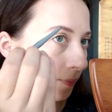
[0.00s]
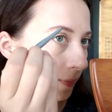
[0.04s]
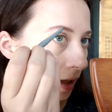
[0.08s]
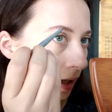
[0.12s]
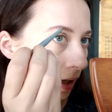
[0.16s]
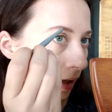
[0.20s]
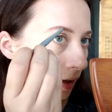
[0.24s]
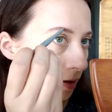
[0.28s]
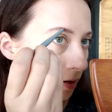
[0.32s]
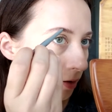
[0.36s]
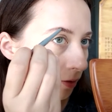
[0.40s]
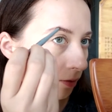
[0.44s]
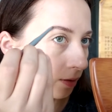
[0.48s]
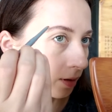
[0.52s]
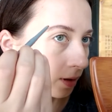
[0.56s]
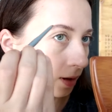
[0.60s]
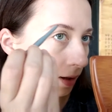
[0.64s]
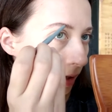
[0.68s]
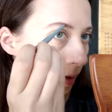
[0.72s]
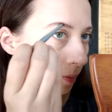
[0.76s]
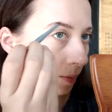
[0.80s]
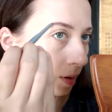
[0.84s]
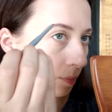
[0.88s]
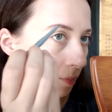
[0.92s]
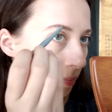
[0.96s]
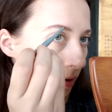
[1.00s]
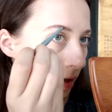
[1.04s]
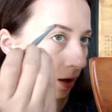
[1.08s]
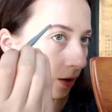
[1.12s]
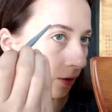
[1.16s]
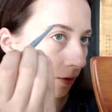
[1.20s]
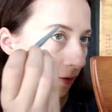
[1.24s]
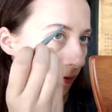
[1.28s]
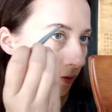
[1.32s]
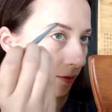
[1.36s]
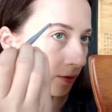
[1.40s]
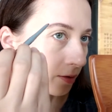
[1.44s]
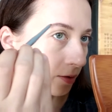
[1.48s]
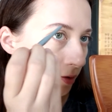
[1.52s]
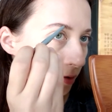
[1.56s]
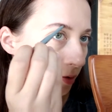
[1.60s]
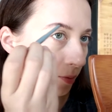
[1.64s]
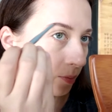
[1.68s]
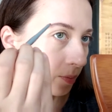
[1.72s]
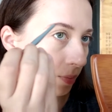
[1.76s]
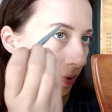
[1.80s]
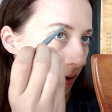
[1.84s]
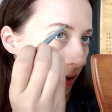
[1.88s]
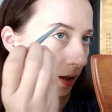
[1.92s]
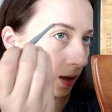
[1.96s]
I don't like my brows to
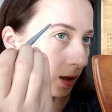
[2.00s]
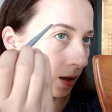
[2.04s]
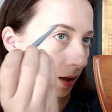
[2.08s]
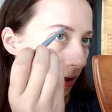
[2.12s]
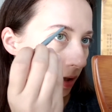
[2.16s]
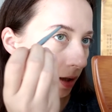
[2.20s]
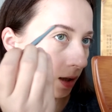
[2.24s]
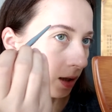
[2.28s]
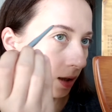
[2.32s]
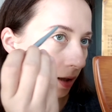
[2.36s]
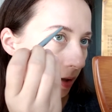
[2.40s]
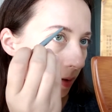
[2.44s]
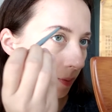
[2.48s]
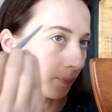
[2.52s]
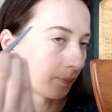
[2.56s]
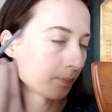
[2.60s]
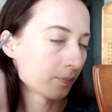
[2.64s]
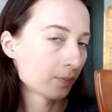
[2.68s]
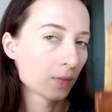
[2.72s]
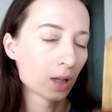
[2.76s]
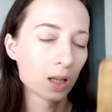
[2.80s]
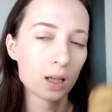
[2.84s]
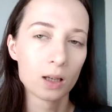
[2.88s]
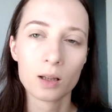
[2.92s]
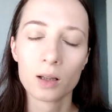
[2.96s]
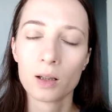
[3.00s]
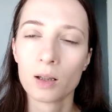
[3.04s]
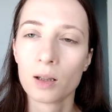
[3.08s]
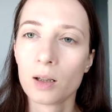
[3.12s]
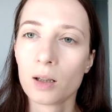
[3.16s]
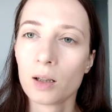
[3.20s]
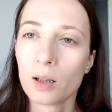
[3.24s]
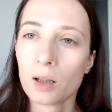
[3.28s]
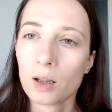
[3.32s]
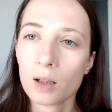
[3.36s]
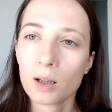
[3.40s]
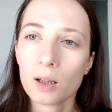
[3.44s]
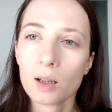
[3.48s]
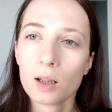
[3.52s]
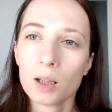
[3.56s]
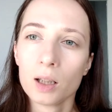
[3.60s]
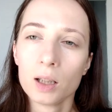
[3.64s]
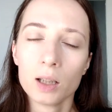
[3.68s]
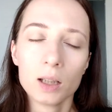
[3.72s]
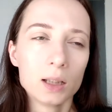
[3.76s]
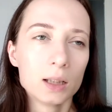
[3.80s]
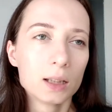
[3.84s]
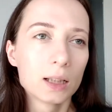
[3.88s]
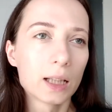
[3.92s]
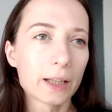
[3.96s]
be
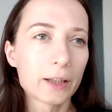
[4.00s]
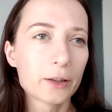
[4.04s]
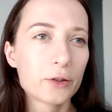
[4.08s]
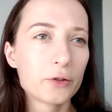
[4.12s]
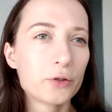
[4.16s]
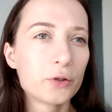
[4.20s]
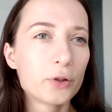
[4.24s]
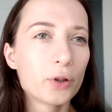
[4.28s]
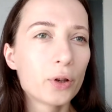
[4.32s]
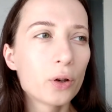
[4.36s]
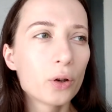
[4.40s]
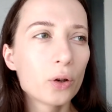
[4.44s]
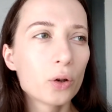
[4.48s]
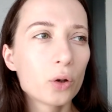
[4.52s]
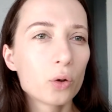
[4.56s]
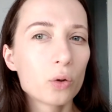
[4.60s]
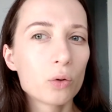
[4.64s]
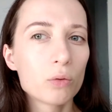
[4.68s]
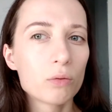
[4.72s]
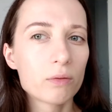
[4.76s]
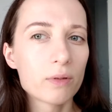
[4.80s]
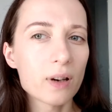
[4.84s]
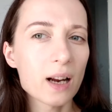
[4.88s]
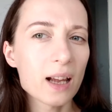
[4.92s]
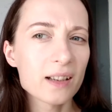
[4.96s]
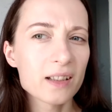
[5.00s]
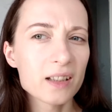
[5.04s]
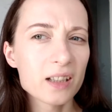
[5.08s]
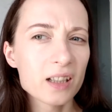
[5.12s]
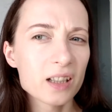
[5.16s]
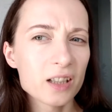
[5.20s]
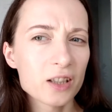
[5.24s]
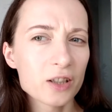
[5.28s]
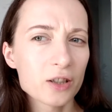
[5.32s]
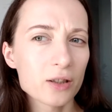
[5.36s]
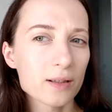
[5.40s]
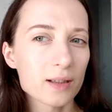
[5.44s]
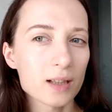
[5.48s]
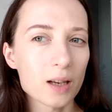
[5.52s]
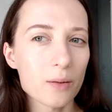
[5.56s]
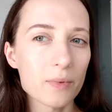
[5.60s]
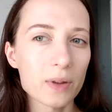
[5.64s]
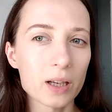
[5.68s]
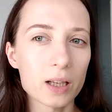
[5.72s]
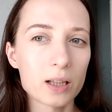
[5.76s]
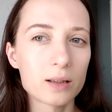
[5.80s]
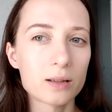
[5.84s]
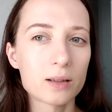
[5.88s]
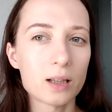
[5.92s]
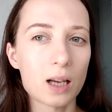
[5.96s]
like, you know, reddish or
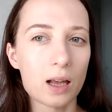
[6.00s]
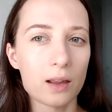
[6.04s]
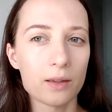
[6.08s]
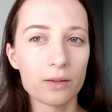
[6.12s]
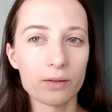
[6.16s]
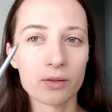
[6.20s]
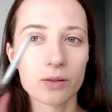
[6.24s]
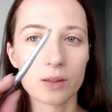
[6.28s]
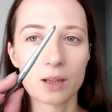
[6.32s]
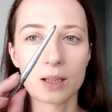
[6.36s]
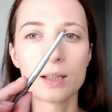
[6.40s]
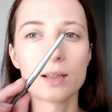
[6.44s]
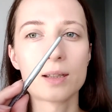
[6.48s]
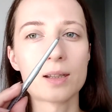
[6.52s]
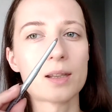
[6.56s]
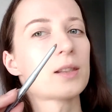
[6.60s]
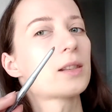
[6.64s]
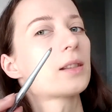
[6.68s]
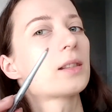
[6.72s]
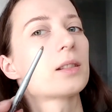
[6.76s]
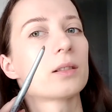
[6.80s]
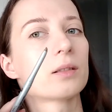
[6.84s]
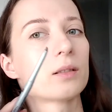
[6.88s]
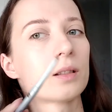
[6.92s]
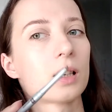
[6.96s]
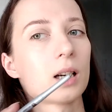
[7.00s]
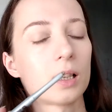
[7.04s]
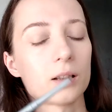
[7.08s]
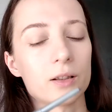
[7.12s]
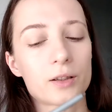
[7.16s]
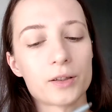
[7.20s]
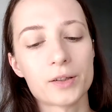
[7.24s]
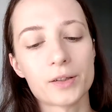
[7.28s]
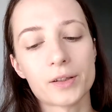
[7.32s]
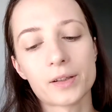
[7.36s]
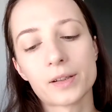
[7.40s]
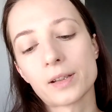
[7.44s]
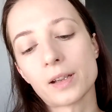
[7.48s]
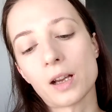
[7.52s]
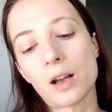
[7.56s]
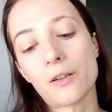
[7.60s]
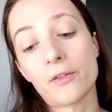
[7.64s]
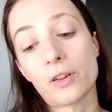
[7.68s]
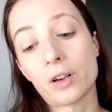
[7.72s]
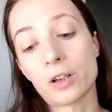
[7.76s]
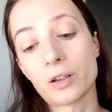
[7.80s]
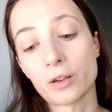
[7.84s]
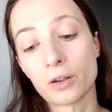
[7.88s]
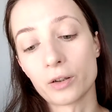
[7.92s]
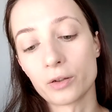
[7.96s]
something, and these colors are
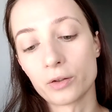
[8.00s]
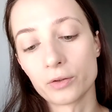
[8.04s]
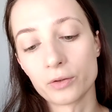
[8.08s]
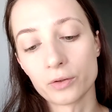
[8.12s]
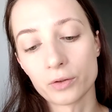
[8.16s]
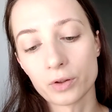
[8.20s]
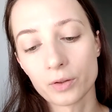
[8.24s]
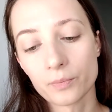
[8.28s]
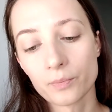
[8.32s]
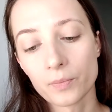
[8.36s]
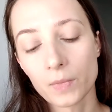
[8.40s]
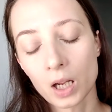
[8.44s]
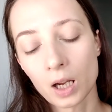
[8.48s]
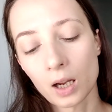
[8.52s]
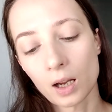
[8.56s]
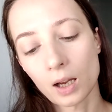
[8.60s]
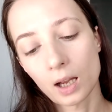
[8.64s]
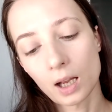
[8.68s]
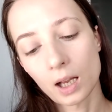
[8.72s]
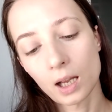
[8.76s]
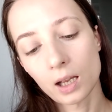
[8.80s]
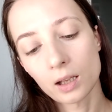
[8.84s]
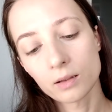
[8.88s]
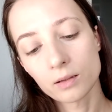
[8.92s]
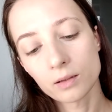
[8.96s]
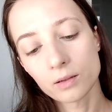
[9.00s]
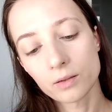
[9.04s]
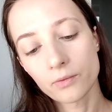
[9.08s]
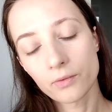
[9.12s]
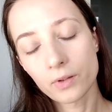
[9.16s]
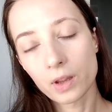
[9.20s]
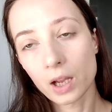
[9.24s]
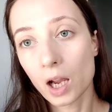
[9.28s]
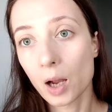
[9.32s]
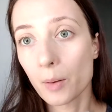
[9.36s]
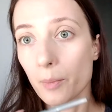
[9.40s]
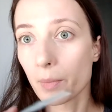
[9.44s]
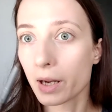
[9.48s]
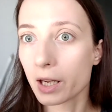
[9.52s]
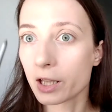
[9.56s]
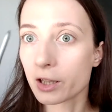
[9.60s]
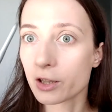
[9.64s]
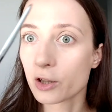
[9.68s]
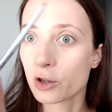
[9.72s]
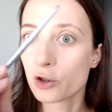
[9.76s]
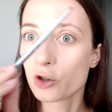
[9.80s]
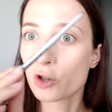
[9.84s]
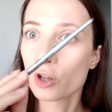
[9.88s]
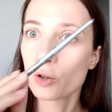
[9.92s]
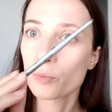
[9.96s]
very good, and they are made
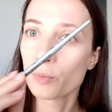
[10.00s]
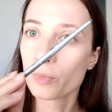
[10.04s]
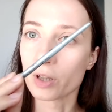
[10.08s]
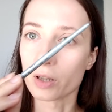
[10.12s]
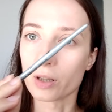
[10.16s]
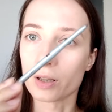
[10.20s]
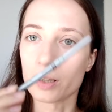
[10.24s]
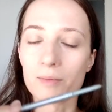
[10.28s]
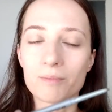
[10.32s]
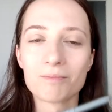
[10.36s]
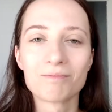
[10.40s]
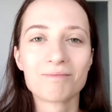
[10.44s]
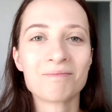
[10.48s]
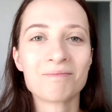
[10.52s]
in Germany.